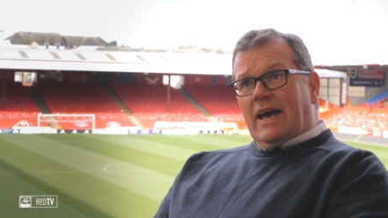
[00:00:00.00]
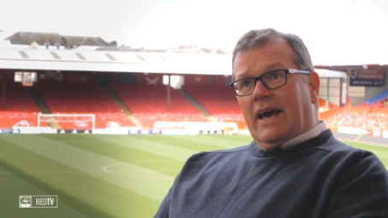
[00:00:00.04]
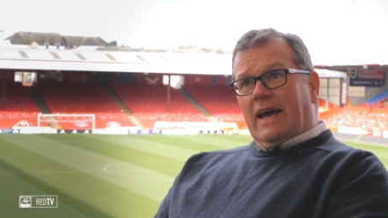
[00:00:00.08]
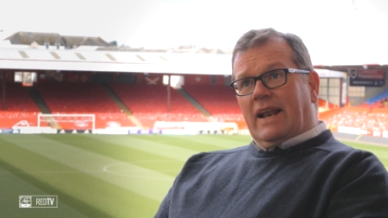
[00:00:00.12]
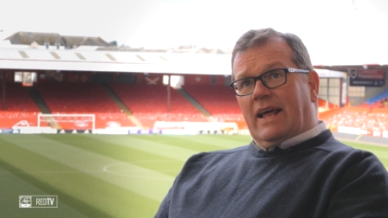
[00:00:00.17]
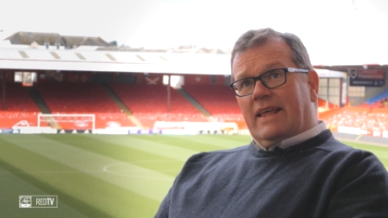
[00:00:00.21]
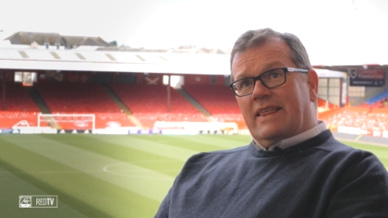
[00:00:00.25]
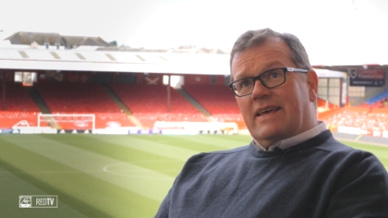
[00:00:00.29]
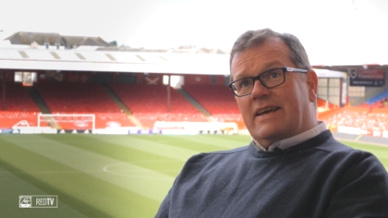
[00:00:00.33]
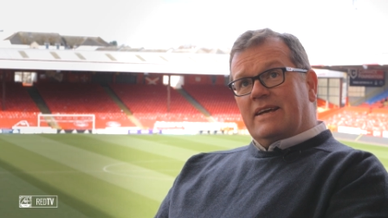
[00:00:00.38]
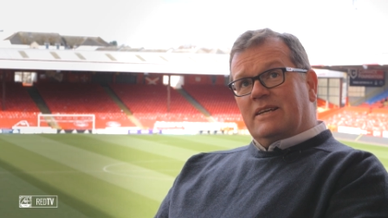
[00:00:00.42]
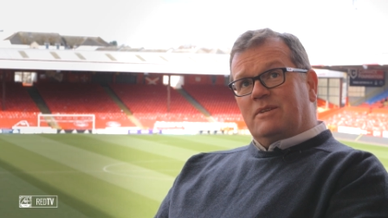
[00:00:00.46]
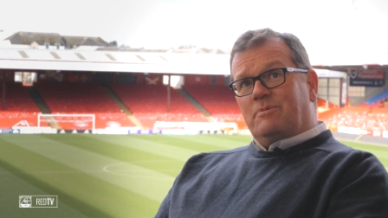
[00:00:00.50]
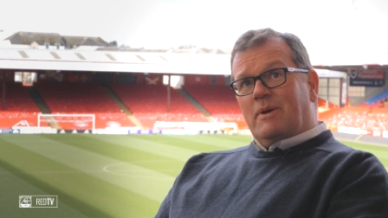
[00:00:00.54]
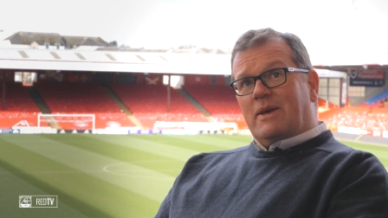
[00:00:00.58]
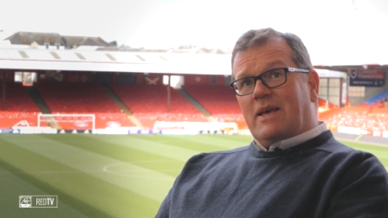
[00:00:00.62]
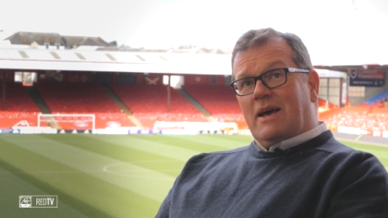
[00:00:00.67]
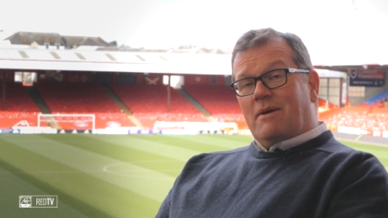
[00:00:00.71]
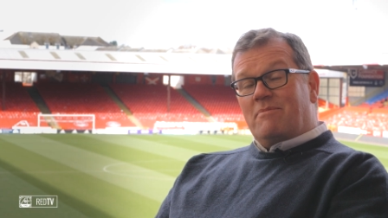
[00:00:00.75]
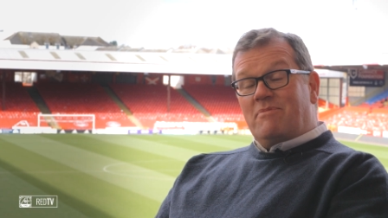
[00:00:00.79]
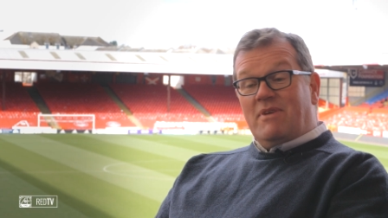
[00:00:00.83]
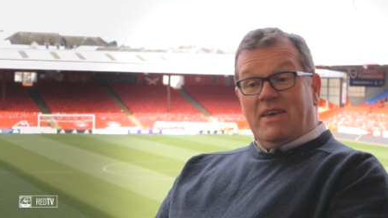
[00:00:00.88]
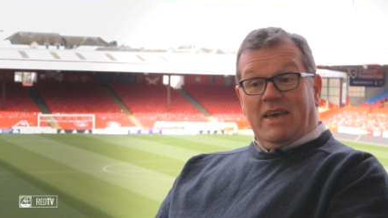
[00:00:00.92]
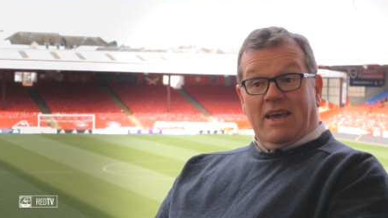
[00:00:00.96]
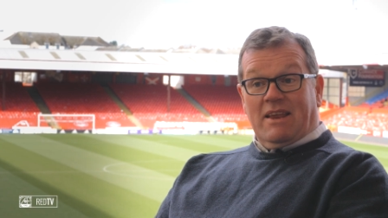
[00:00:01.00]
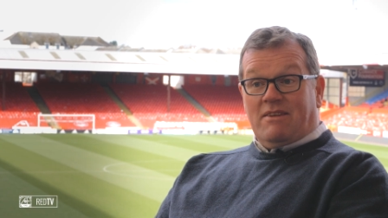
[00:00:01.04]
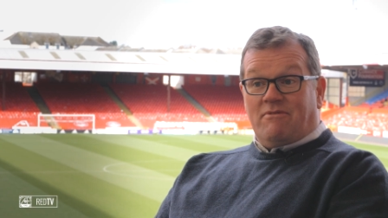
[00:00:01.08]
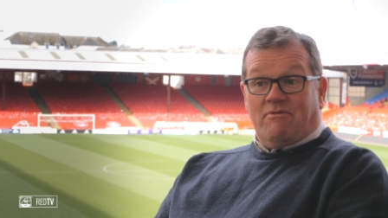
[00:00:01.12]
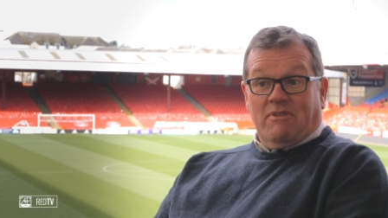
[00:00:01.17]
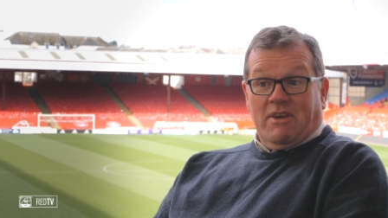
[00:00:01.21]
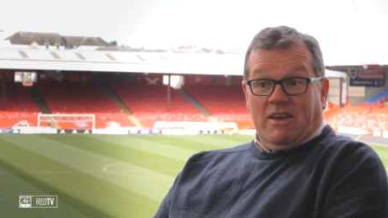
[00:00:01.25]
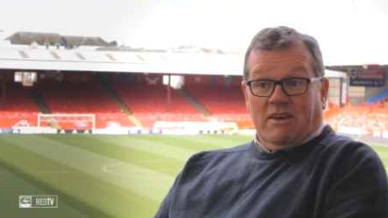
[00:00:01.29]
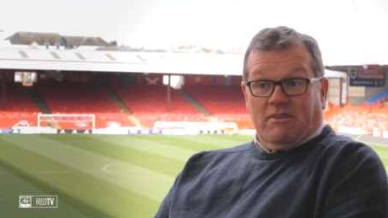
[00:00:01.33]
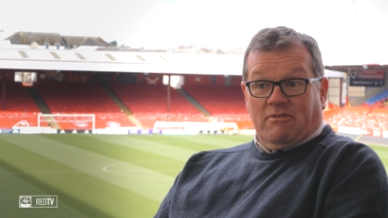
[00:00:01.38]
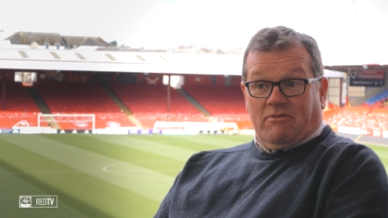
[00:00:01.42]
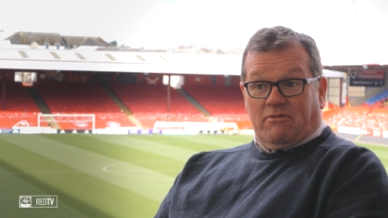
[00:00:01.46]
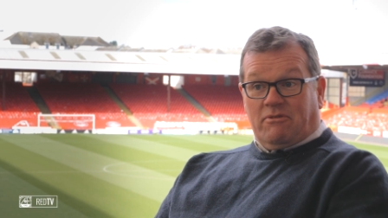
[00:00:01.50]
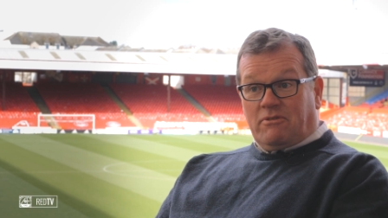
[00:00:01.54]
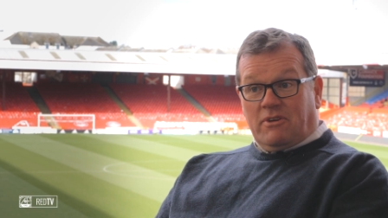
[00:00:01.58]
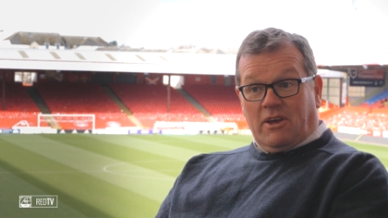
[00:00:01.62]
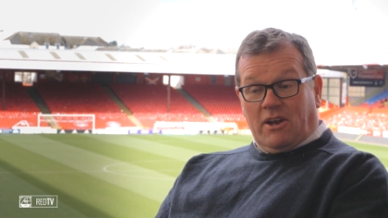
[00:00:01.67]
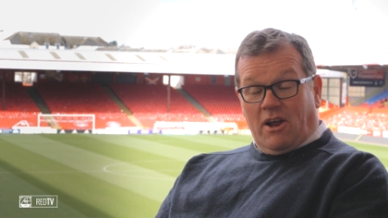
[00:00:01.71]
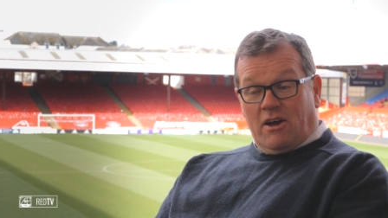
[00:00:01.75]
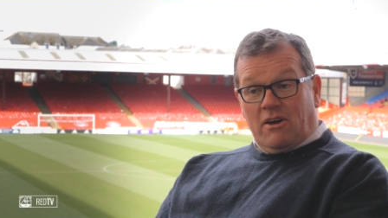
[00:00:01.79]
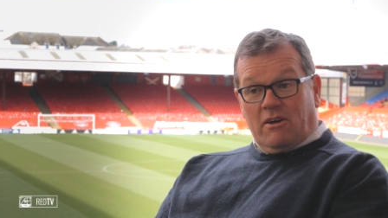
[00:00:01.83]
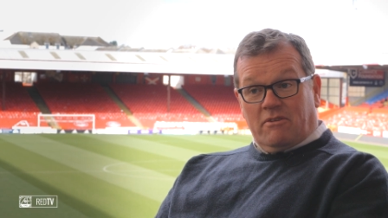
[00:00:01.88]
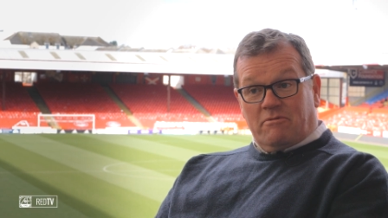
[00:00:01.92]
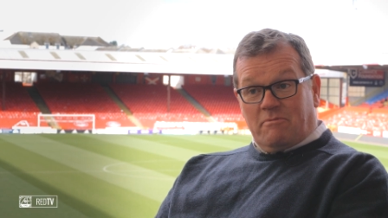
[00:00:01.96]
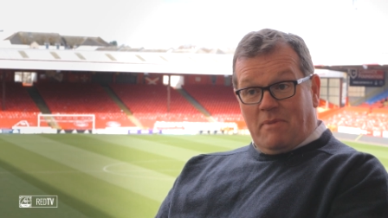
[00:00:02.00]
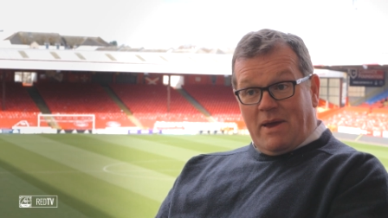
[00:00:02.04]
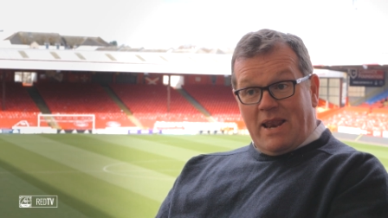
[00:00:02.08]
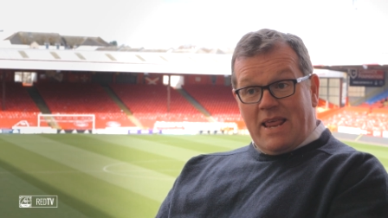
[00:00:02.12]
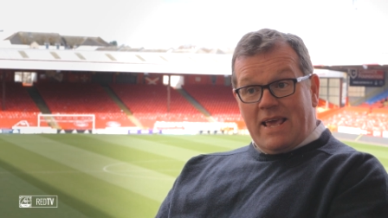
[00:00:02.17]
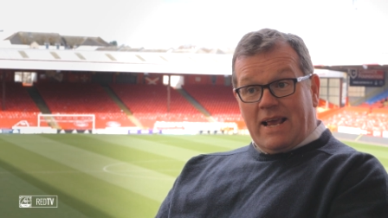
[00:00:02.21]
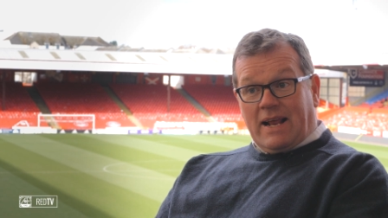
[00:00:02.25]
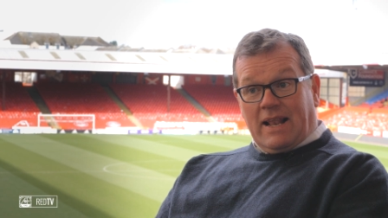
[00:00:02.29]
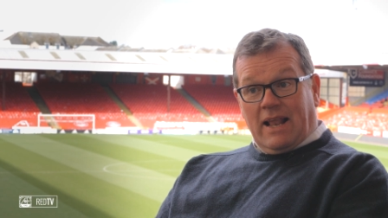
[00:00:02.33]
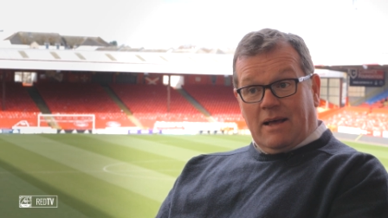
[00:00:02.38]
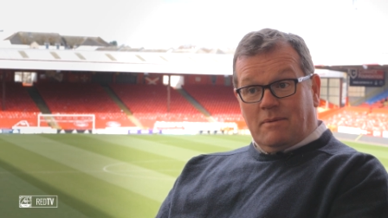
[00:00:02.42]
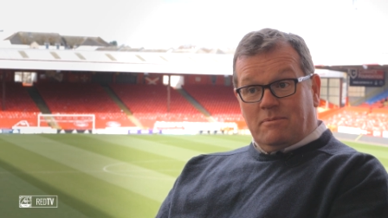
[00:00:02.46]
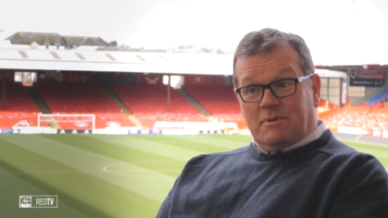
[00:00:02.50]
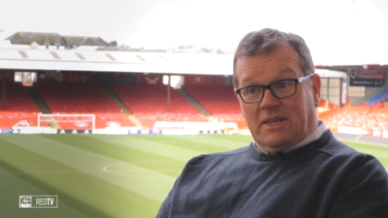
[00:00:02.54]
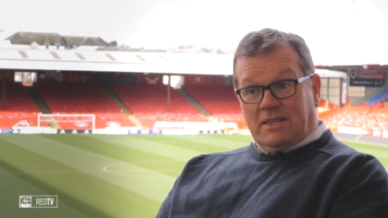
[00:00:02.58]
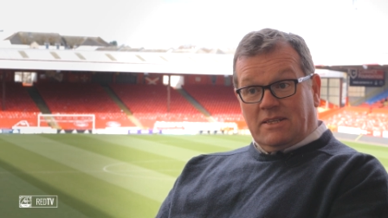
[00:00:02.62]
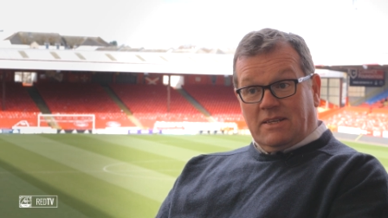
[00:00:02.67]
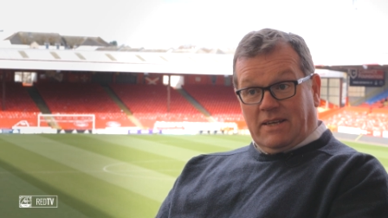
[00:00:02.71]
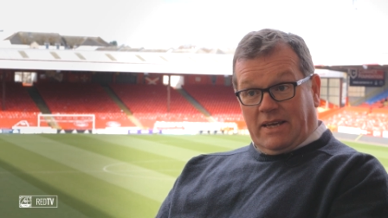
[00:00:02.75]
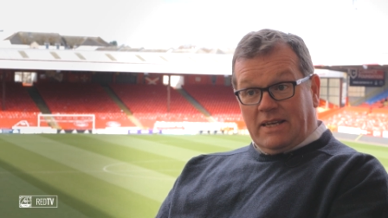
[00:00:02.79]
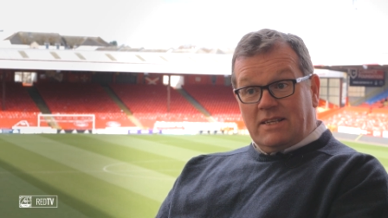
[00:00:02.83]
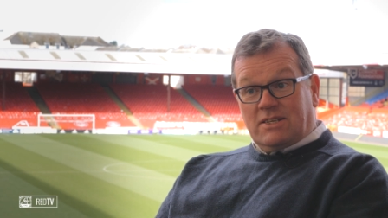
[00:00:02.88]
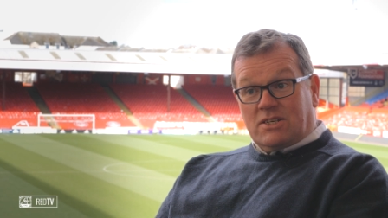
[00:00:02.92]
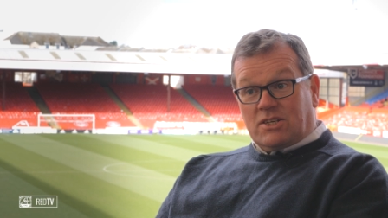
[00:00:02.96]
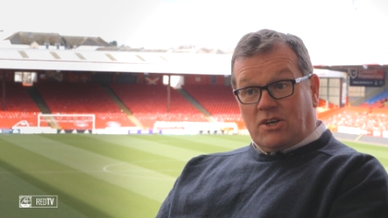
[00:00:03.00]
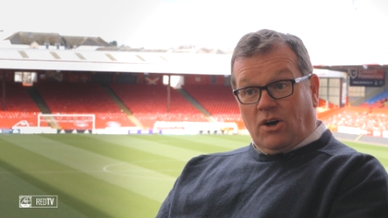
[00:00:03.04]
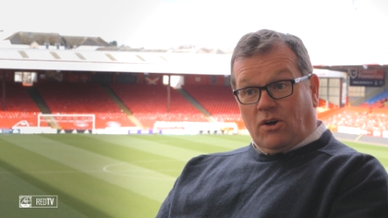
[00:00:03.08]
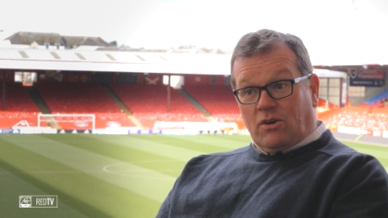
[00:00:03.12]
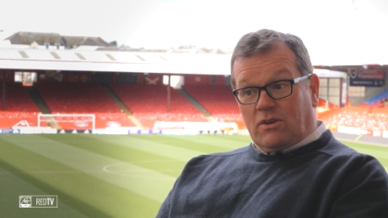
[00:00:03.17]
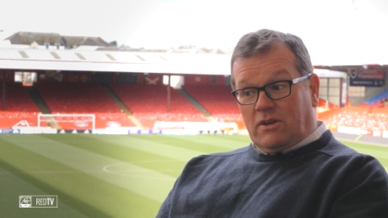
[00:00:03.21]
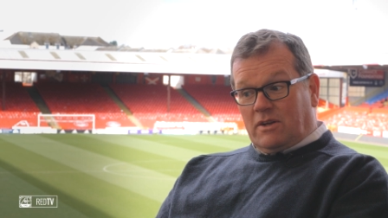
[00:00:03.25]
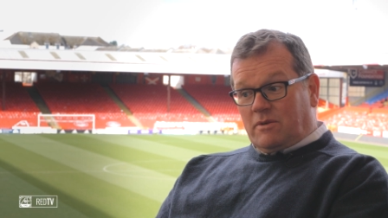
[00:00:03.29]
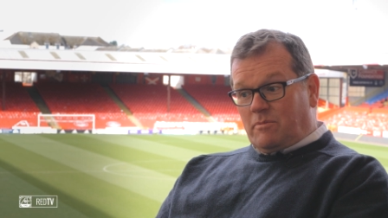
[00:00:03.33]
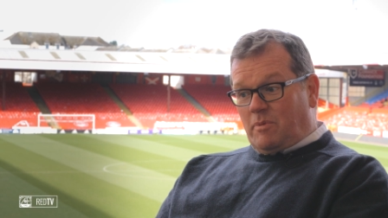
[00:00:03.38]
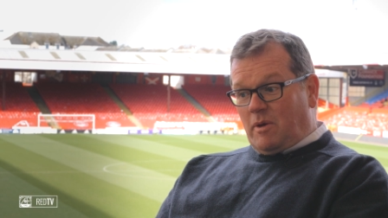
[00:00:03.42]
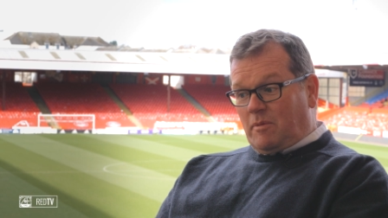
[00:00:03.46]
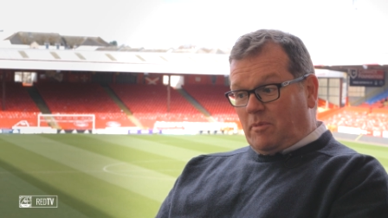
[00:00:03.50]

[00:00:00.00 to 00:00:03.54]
And I think it's become the envy of you know of many clubs in, in Scotland.